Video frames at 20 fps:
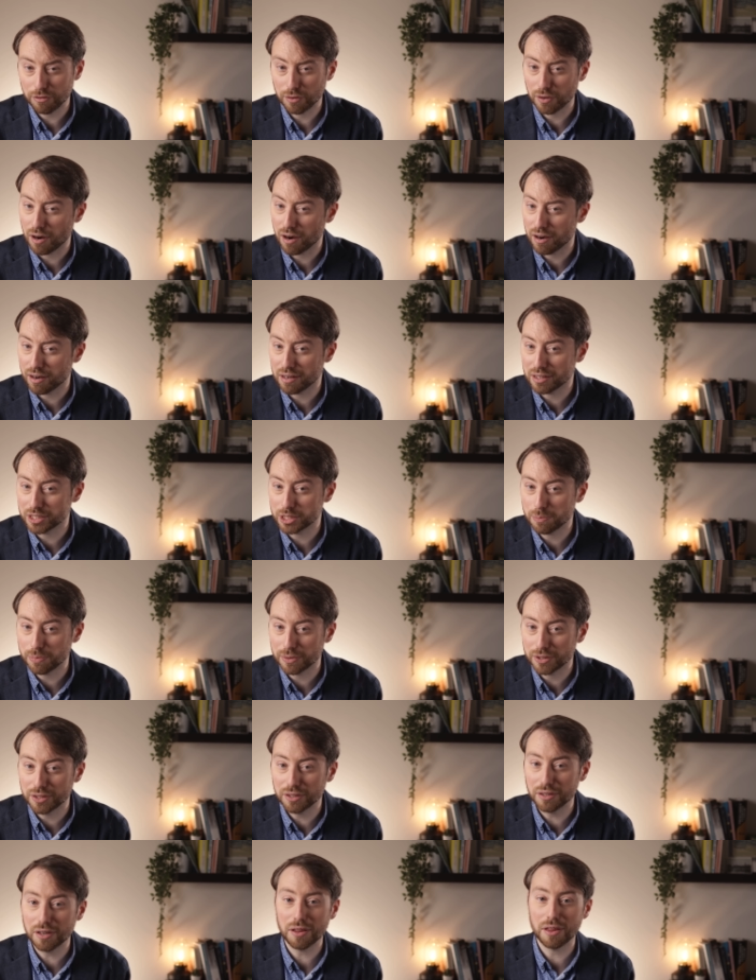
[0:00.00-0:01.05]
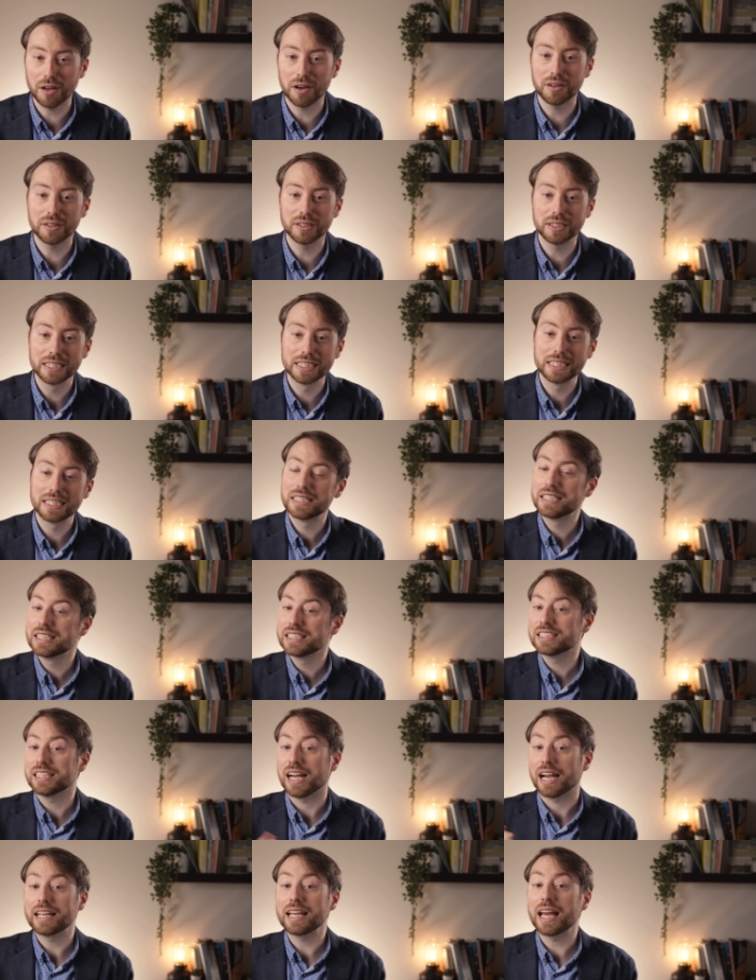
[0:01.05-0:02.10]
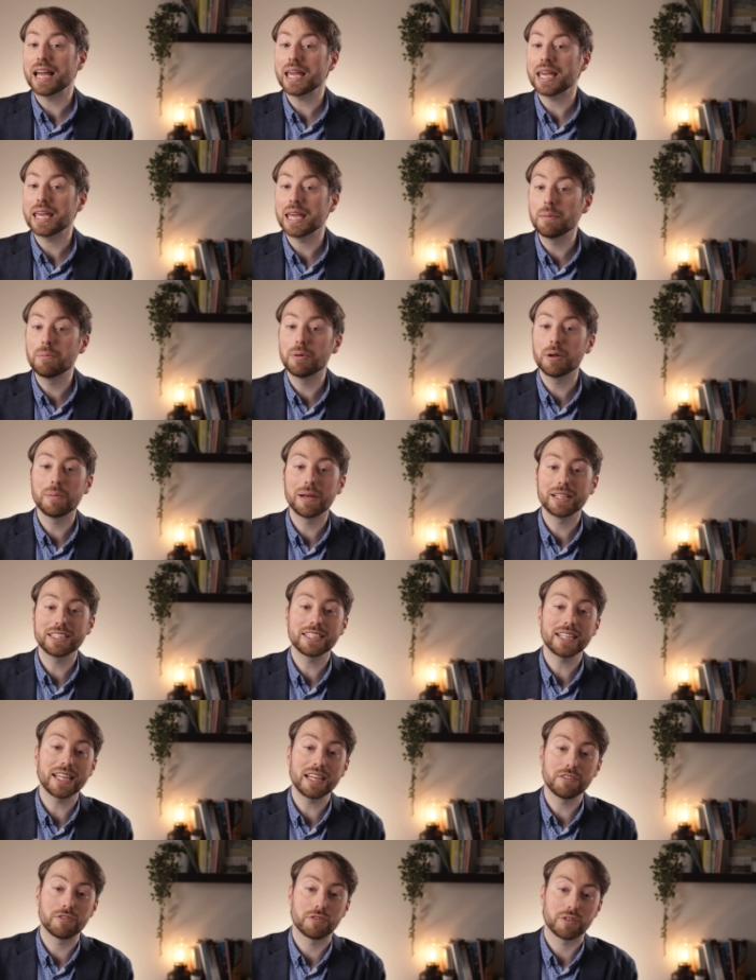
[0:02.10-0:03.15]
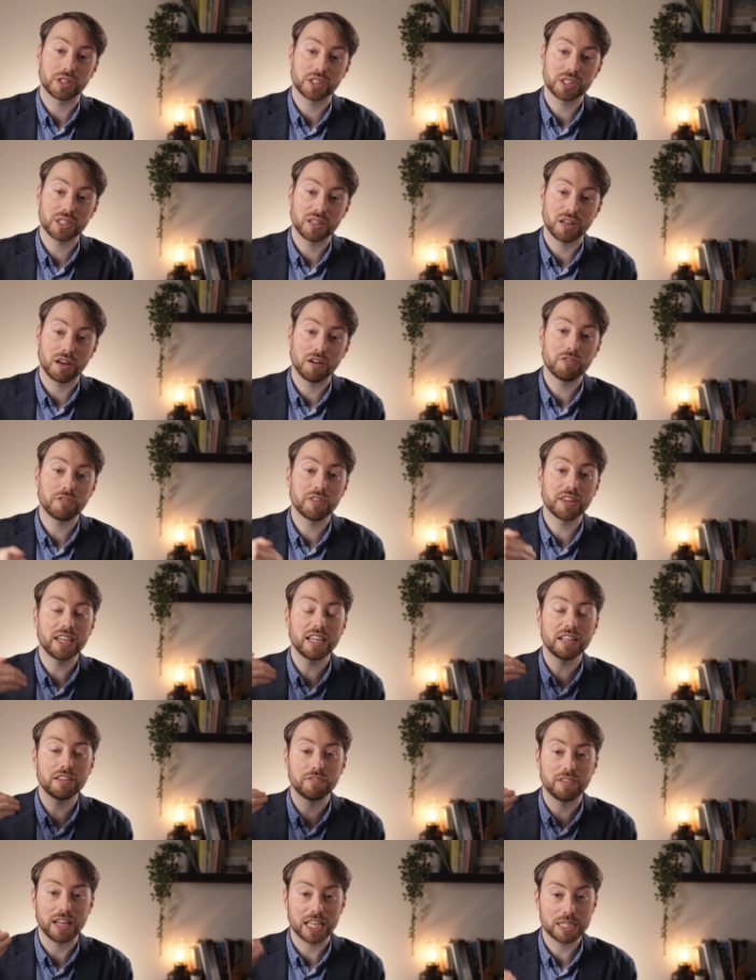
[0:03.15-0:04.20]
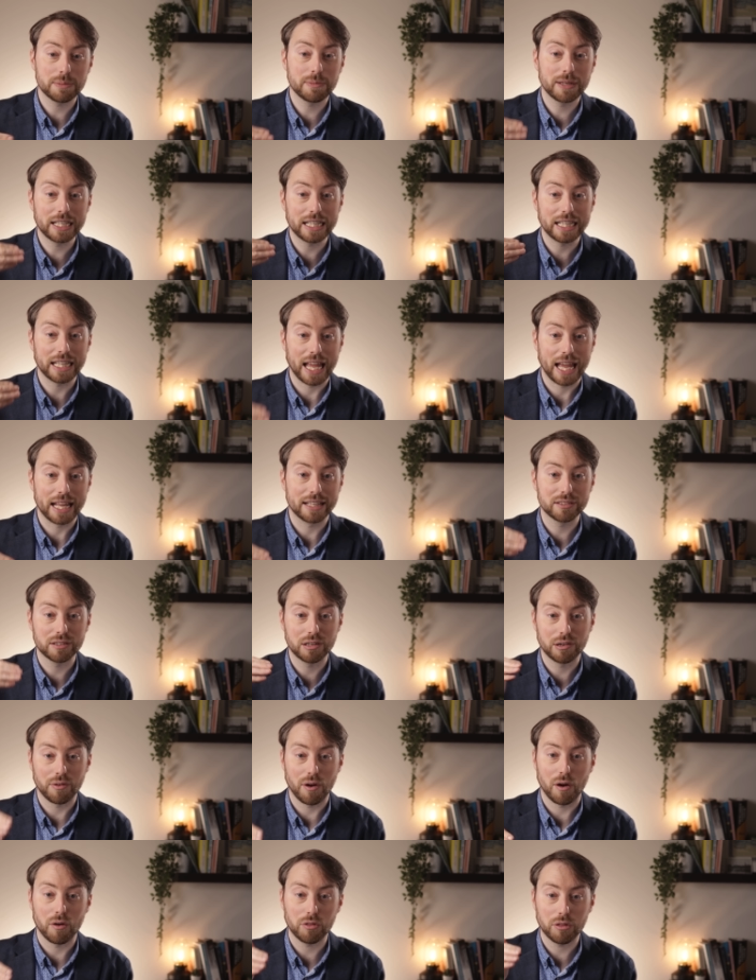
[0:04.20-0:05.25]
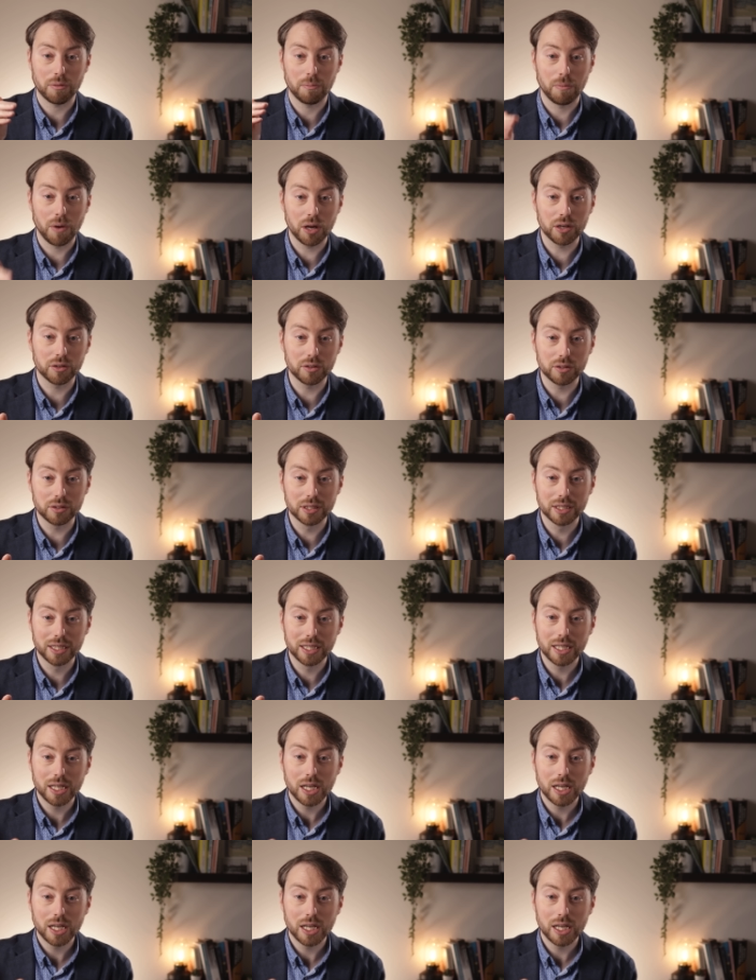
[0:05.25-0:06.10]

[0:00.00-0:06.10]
for our entrepreneur though, China implemented a version of the investment-led growth model,